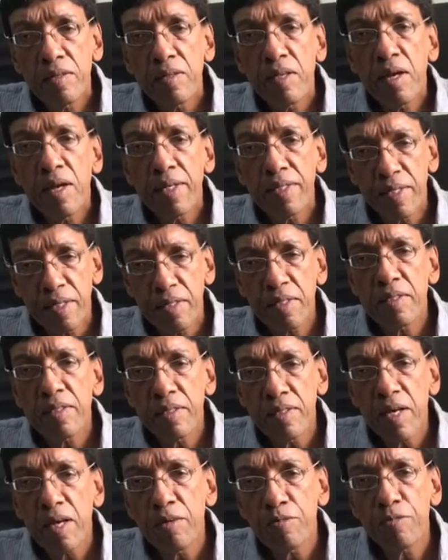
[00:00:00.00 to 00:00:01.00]
I
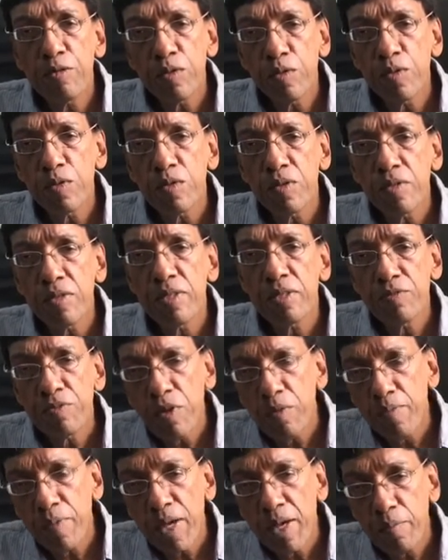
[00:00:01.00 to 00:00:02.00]
think, therefore,
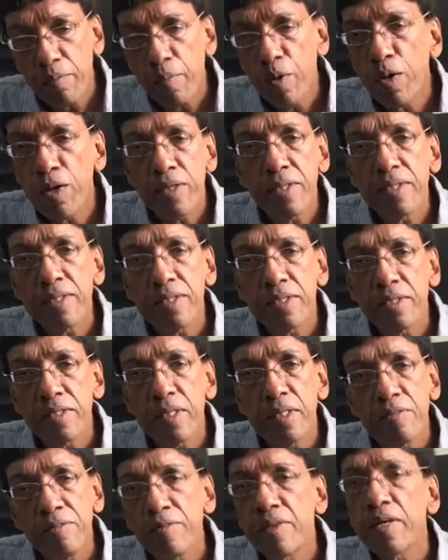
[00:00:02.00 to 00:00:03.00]
from that point
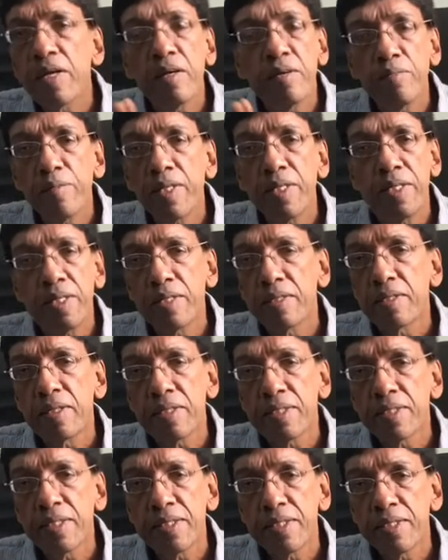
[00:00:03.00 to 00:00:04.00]
itself, they have been
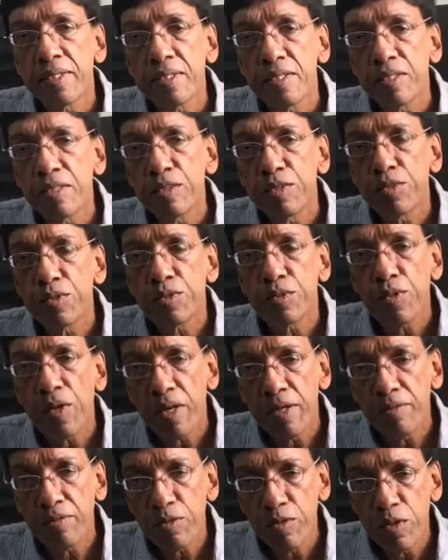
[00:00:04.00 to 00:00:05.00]
interested in this issue. So
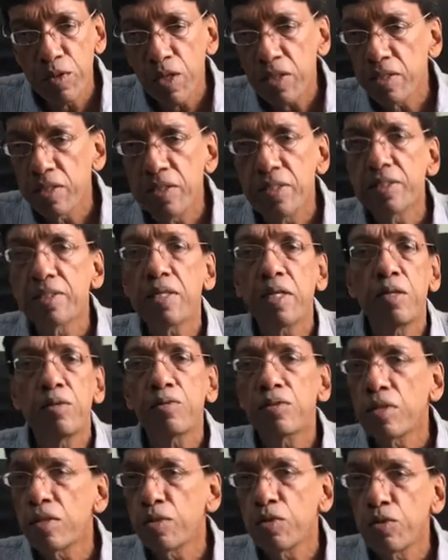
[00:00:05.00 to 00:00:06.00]
I would not
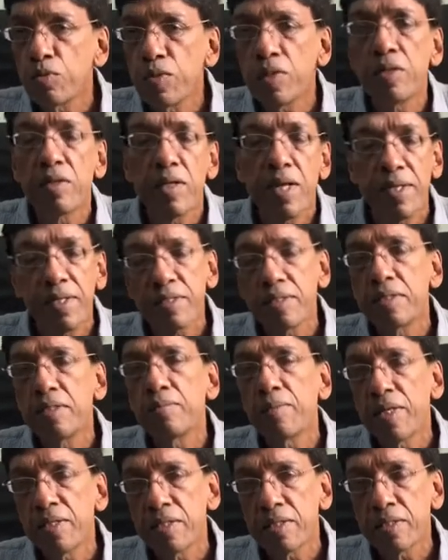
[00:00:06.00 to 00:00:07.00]
discount the human rights
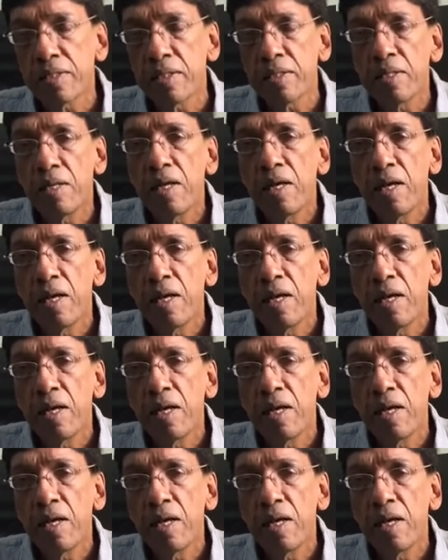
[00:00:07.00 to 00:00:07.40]
dimension